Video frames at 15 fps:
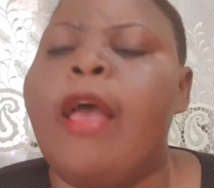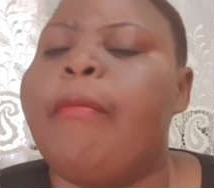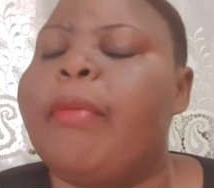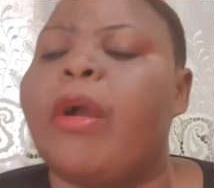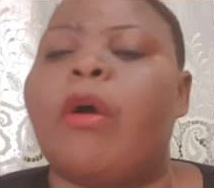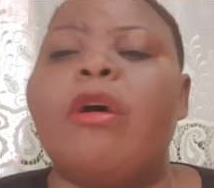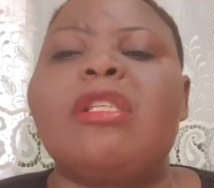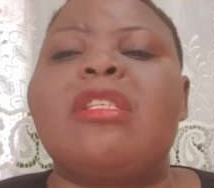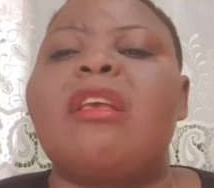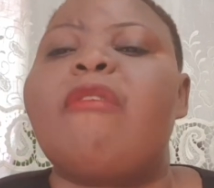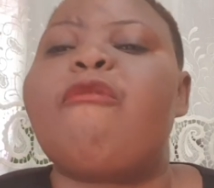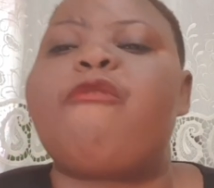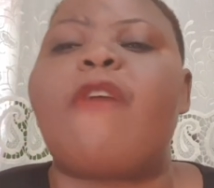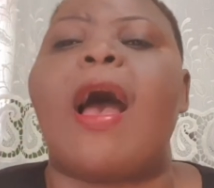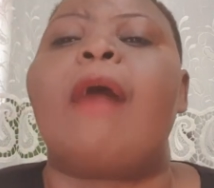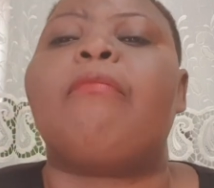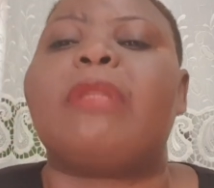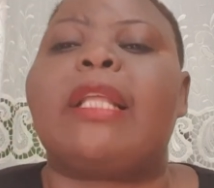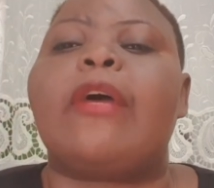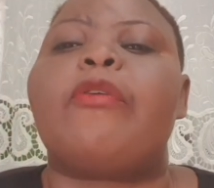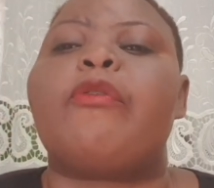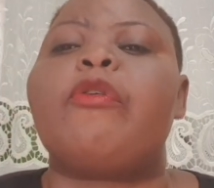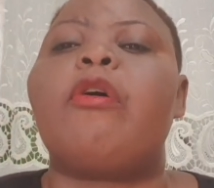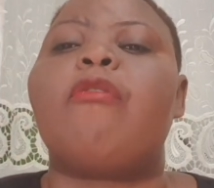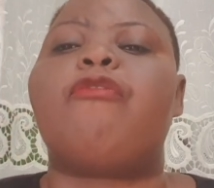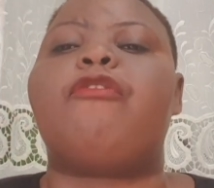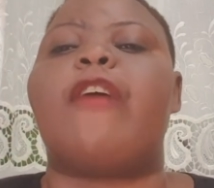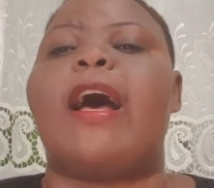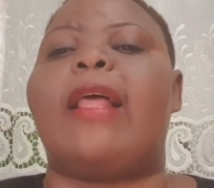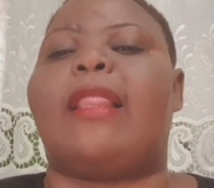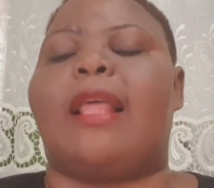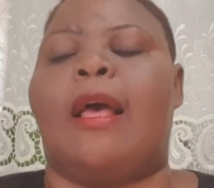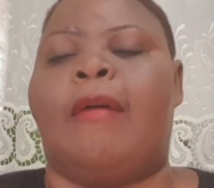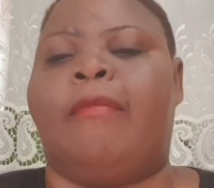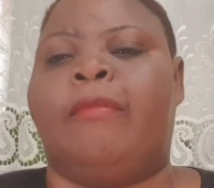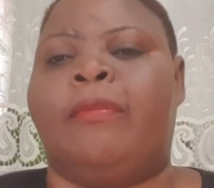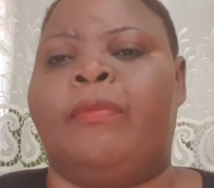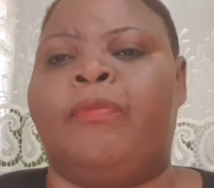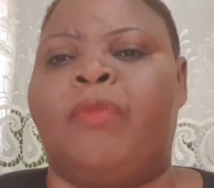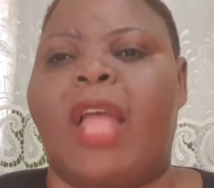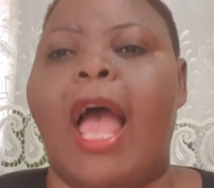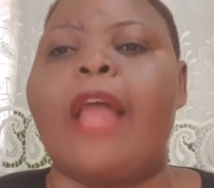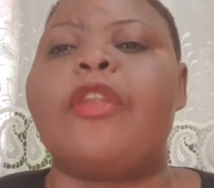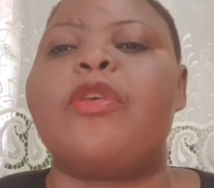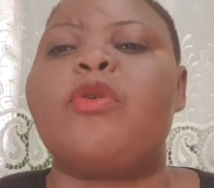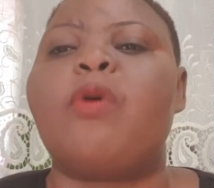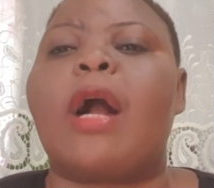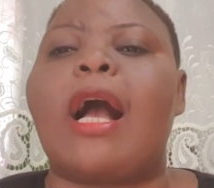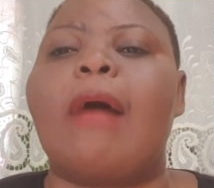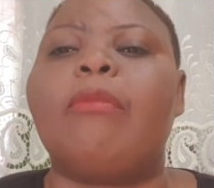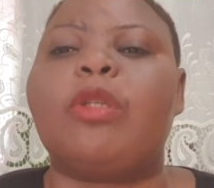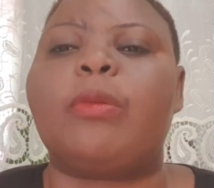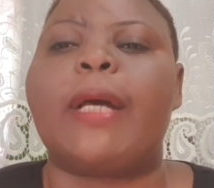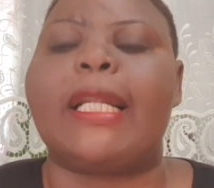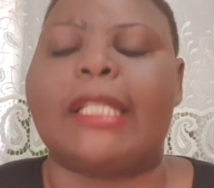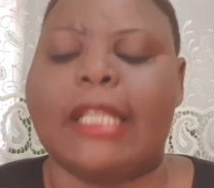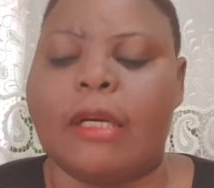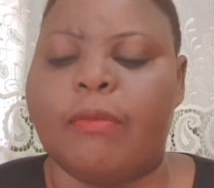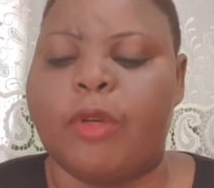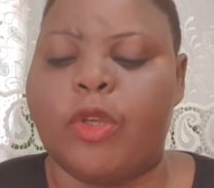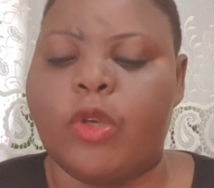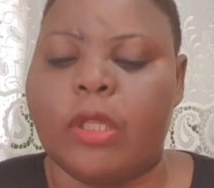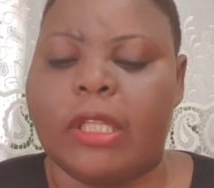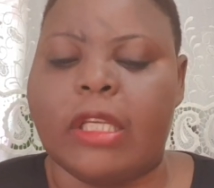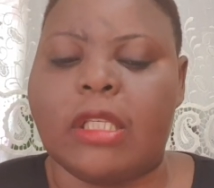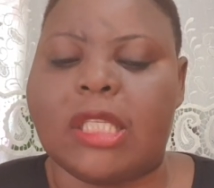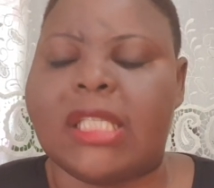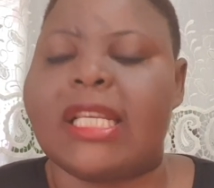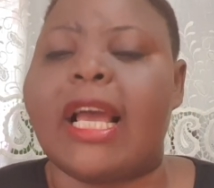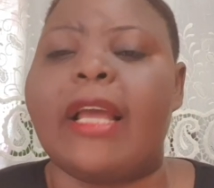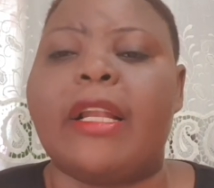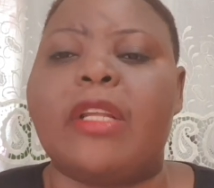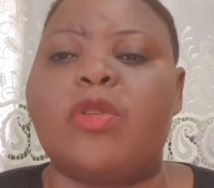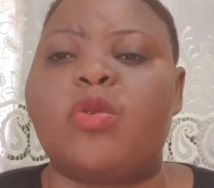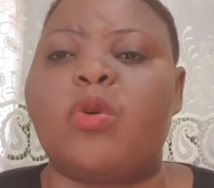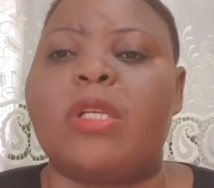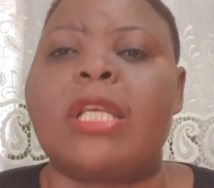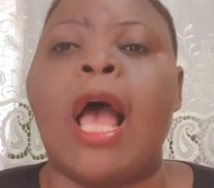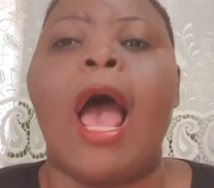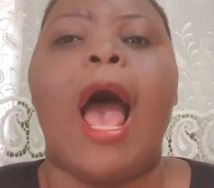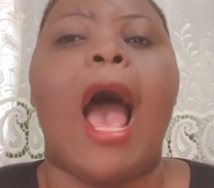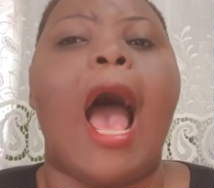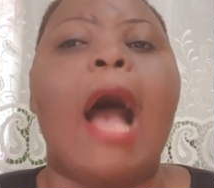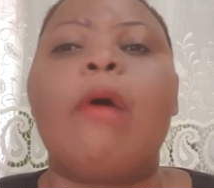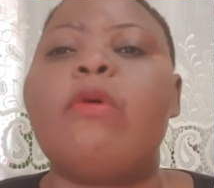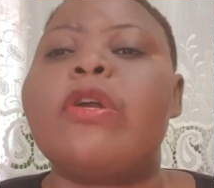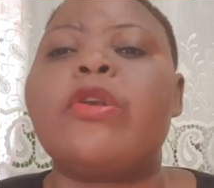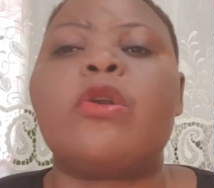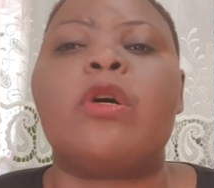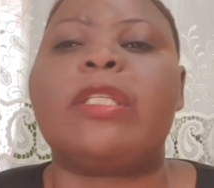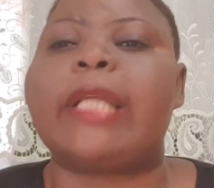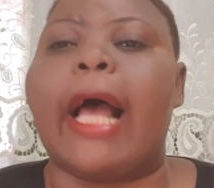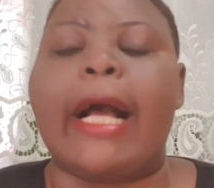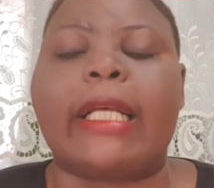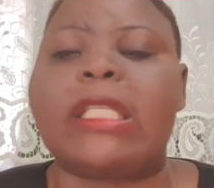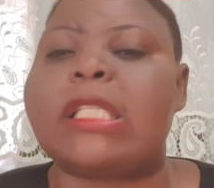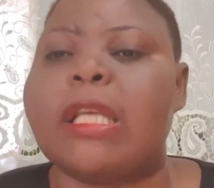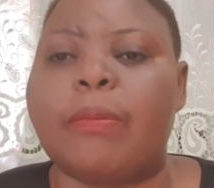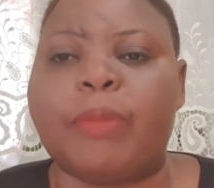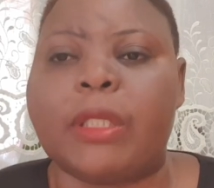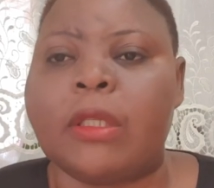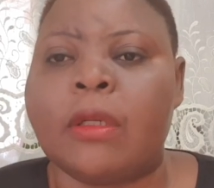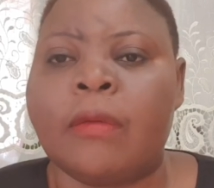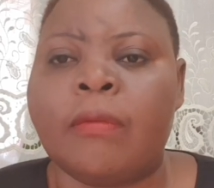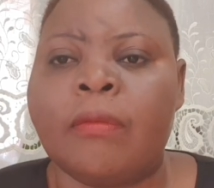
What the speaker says: Because if I'm the real father and you come to me and tell me this child is yours, I would not accept.